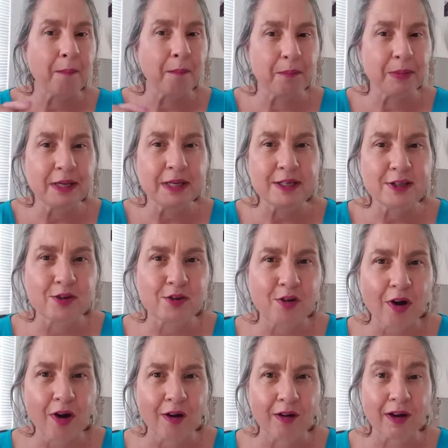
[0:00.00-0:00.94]
Be
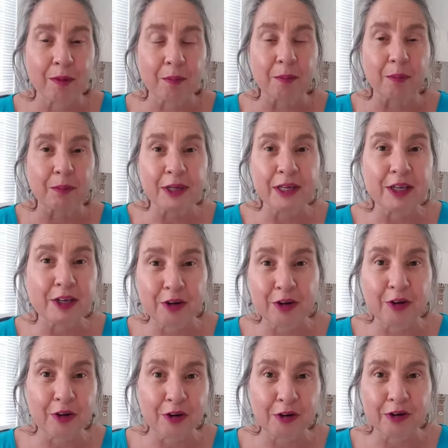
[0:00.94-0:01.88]
strong, be
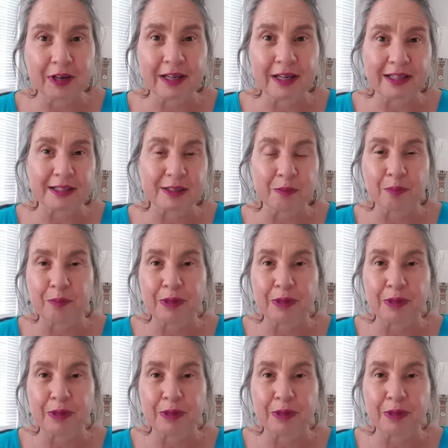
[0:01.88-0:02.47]
curious,